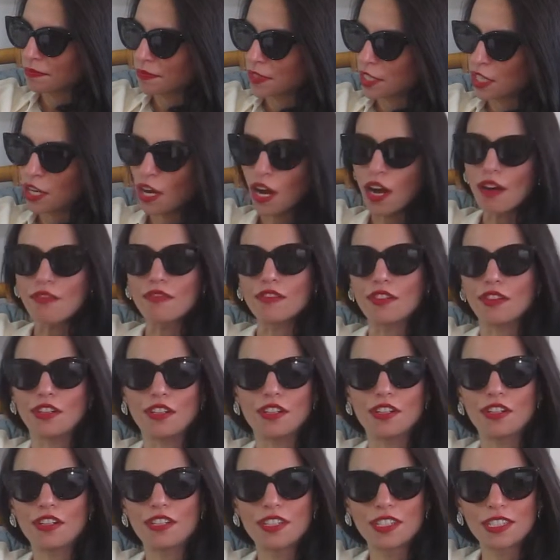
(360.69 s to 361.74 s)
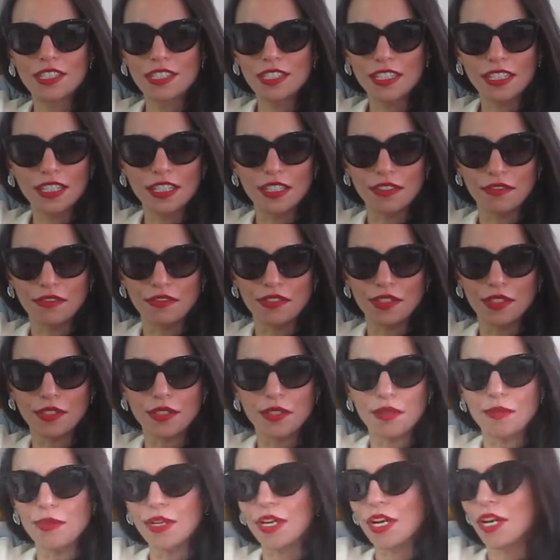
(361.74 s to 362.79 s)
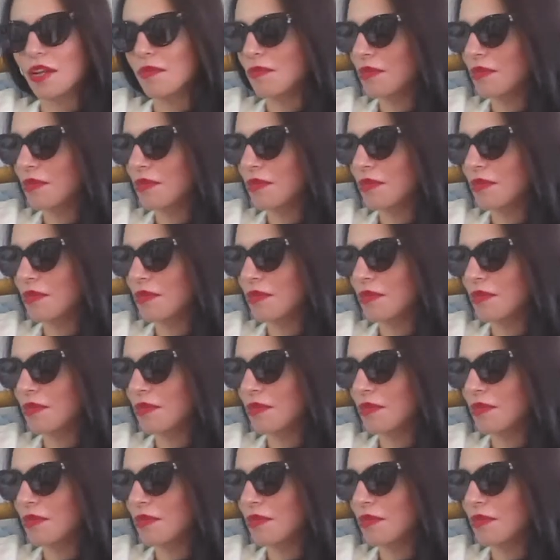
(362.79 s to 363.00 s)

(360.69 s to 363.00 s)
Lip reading: cover, if you know what I